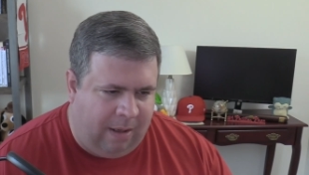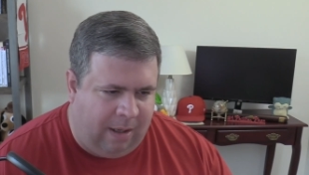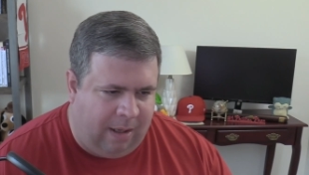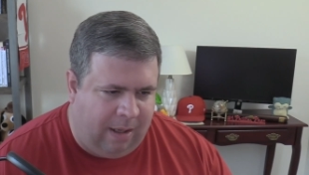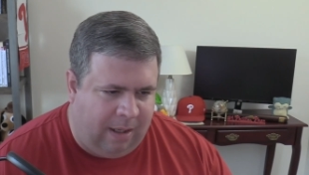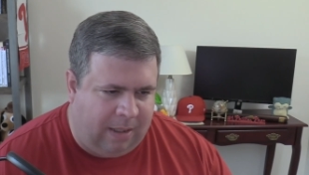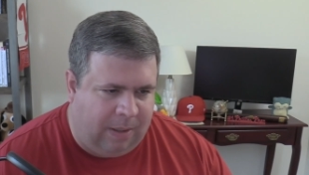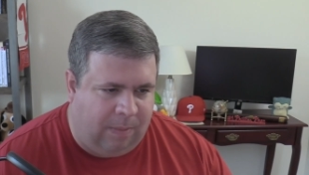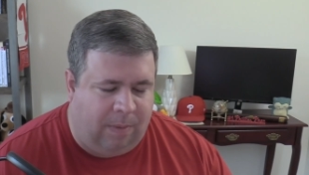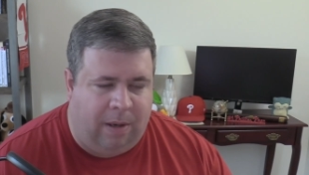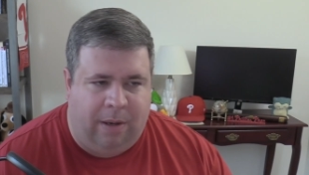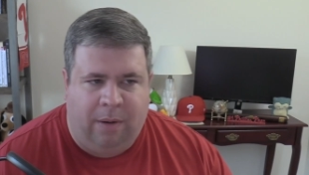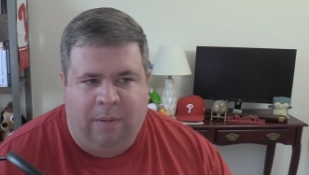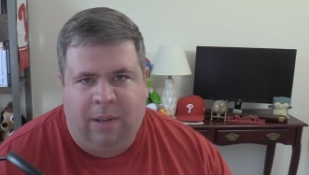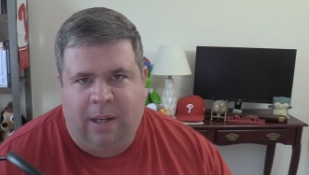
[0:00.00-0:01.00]
to
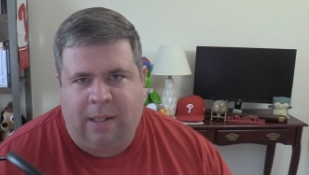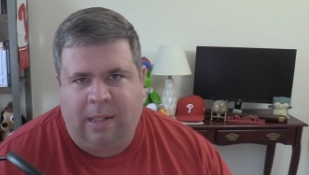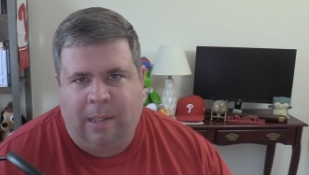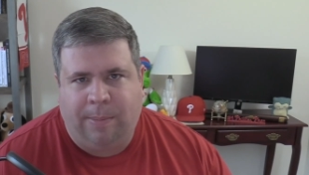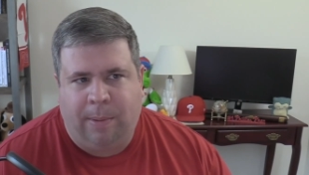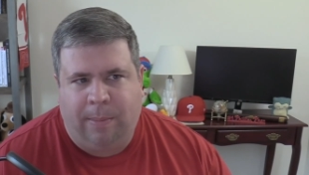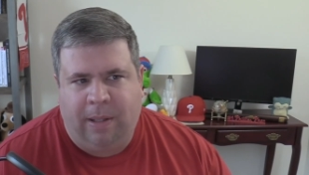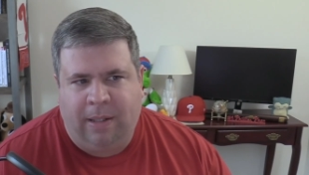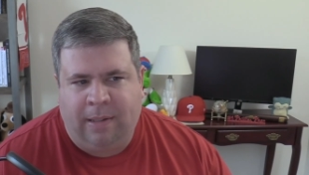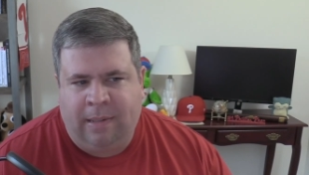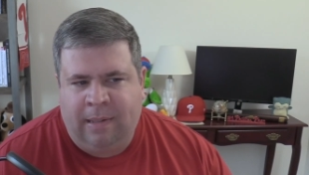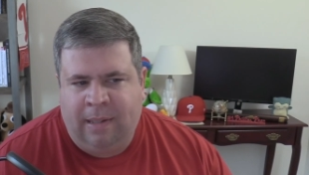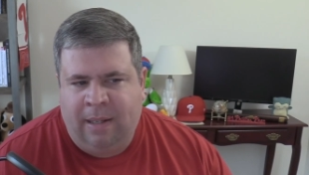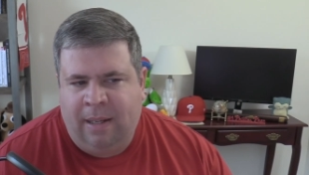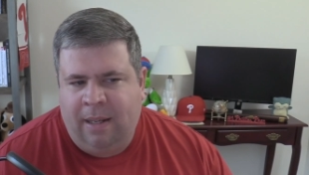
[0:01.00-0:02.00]
run over the next couple
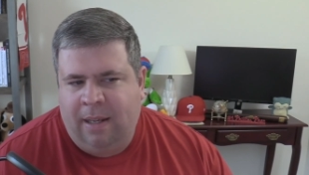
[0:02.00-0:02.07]
months.